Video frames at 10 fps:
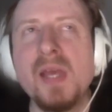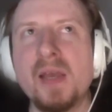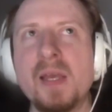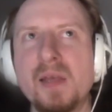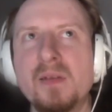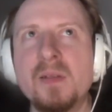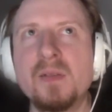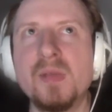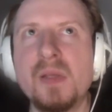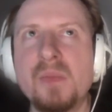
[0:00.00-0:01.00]
Yeah.
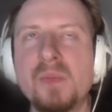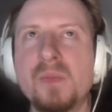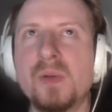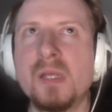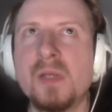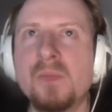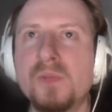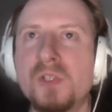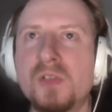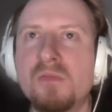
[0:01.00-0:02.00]

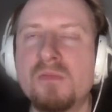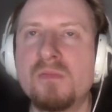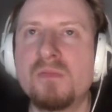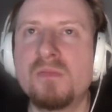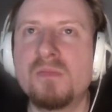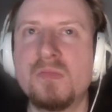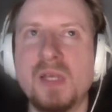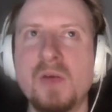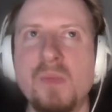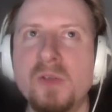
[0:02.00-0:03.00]
It just
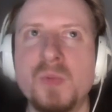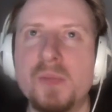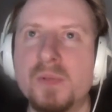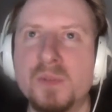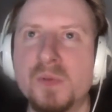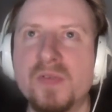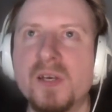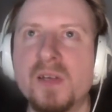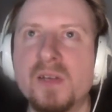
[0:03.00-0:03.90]
kill most people. To be fair.